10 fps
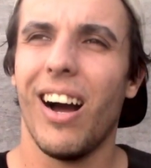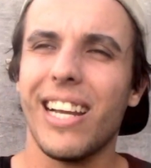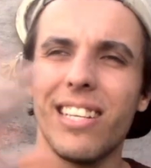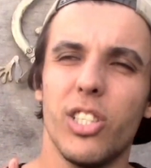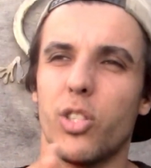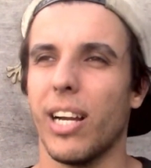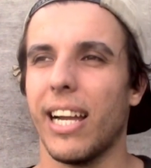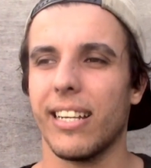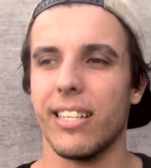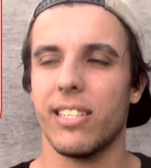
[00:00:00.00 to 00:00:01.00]
I guess the
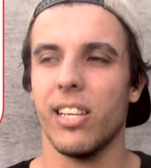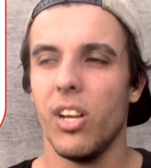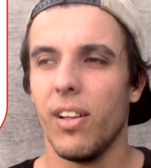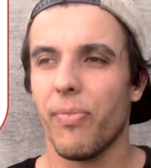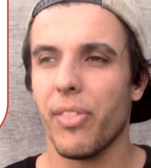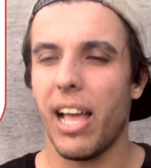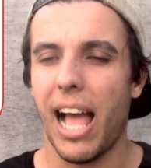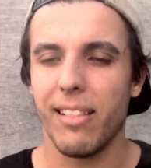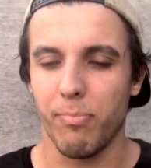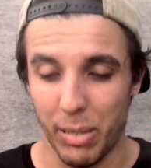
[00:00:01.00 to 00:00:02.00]
Dragons
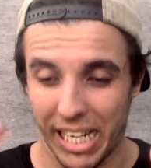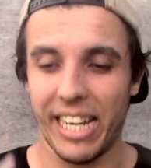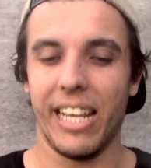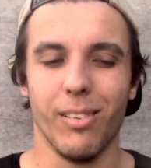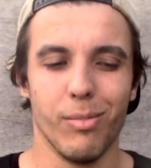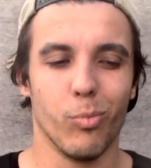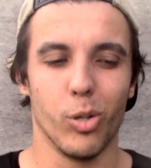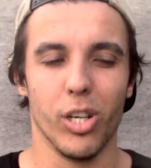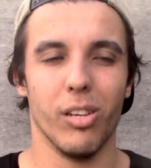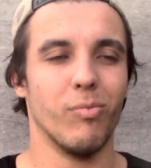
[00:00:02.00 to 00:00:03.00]
at the beginning
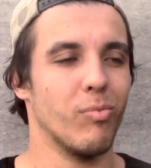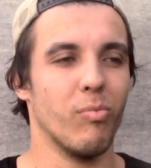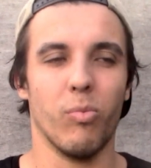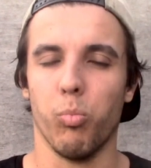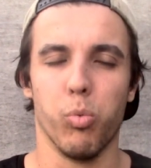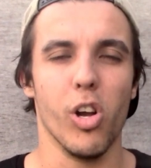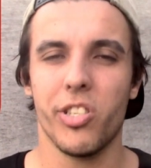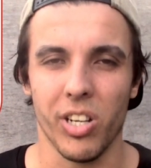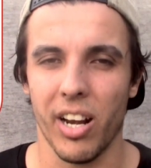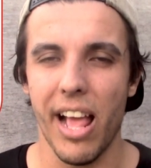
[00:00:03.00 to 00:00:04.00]
were
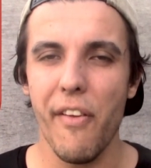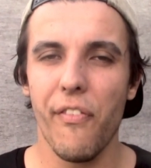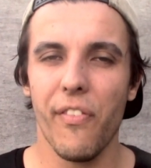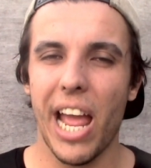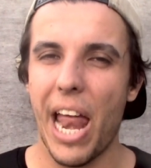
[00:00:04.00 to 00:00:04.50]
worse than an F,